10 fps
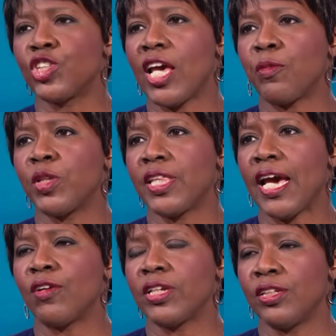that
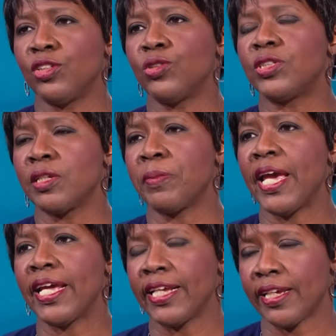without inducing
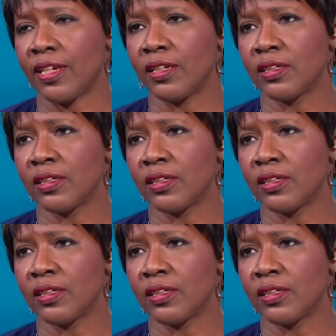panic?